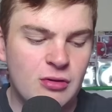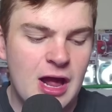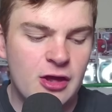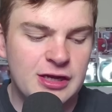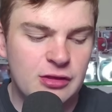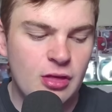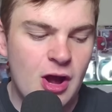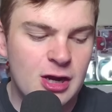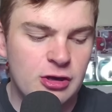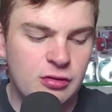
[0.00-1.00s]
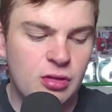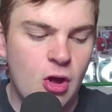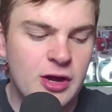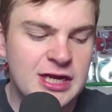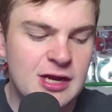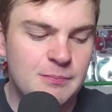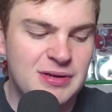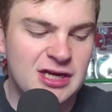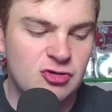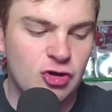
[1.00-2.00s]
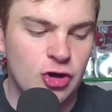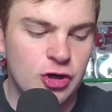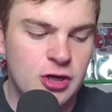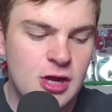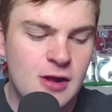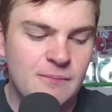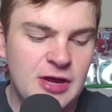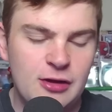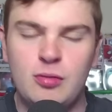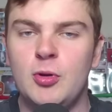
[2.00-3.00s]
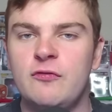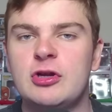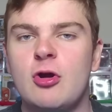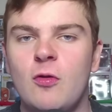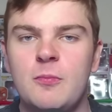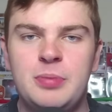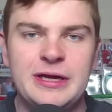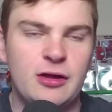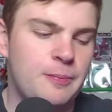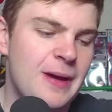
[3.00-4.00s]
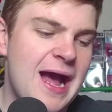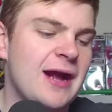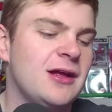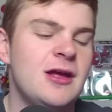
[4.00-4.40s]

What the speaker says: Allen is likely to slot in at pick 2, thus moving all the picks back.